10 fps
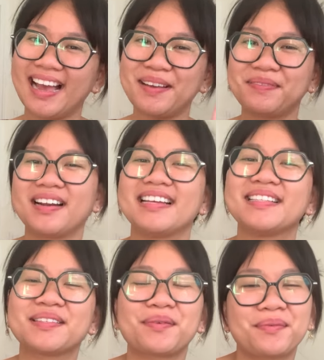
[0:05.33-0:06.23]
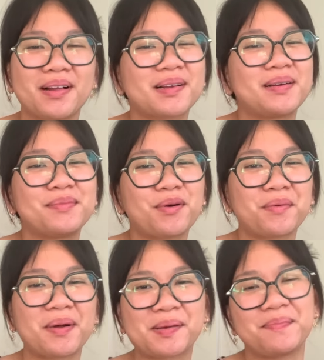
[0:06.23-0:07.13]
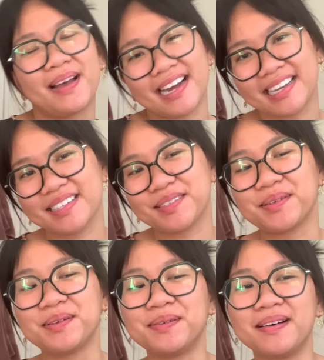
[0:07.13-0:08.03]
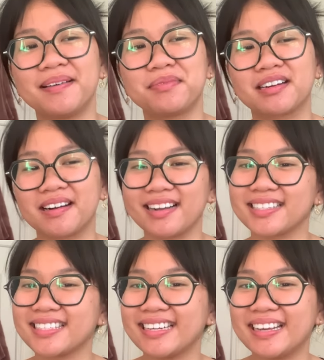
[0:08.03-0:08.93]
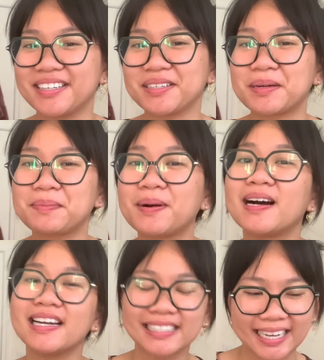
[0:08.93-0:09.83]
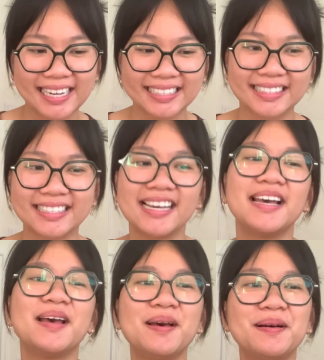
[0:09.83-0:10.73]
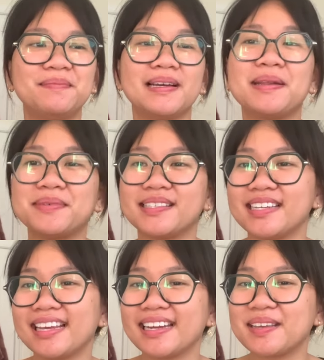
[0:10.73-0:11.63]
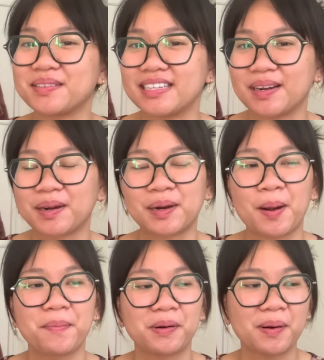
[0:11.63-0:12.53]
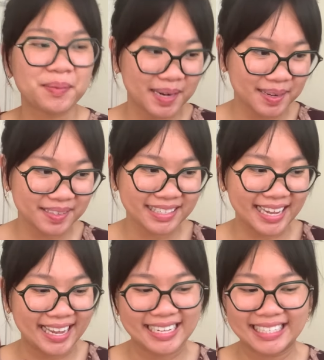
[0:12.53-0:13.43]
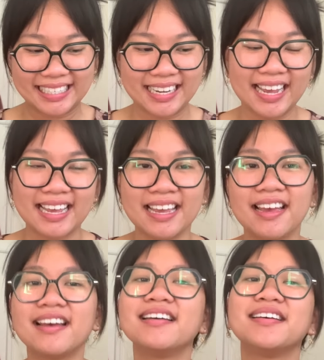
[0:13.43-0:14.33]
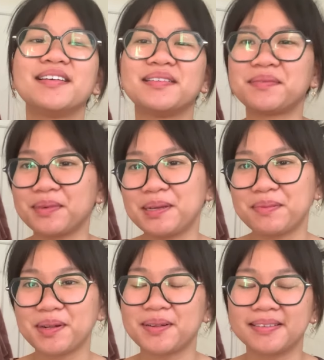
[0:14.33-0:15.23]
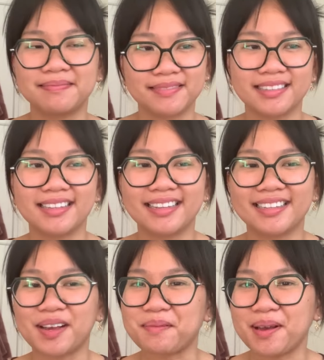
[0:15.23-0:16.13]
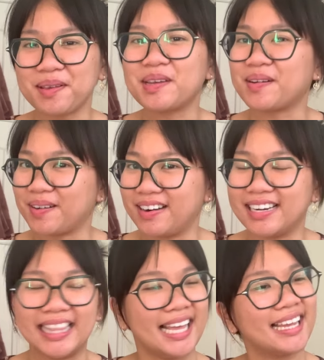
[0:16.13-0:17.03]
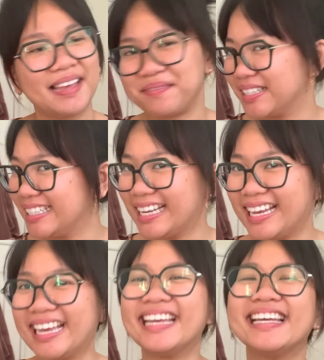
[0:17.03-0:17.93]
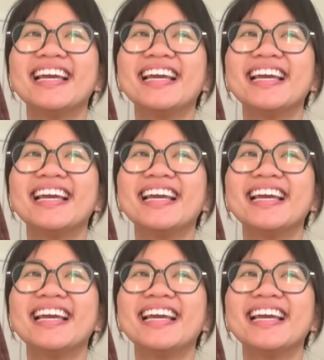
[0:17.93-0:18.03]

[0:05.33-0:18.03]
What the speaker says: Hi friends, welcome back to Procrasti-Knitter podcast. My name is Jane, I use she, her pronouns, and today we will talk about yarn like every day.